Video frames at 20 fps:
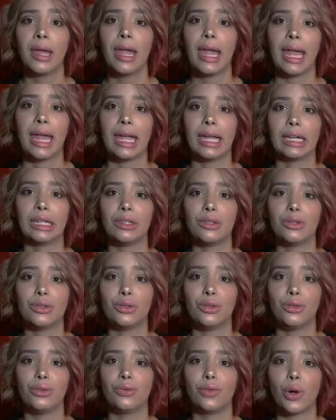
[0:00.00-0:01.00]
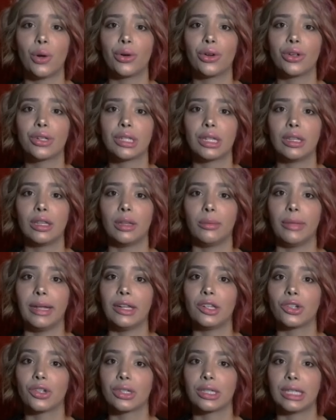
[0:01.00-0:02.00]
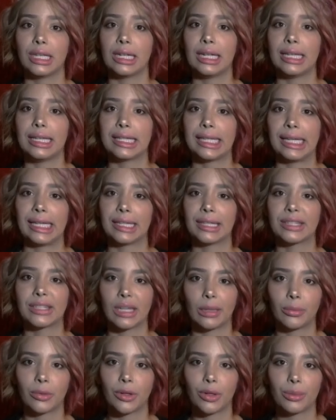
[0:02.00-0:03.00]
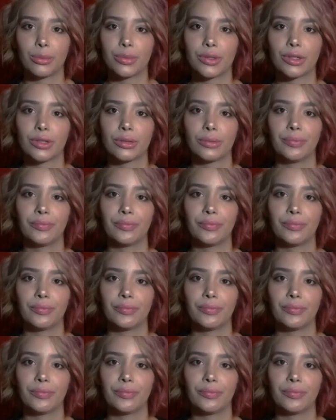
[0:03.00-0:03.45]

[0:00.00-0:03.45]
and to voters in the major cities and suburbs.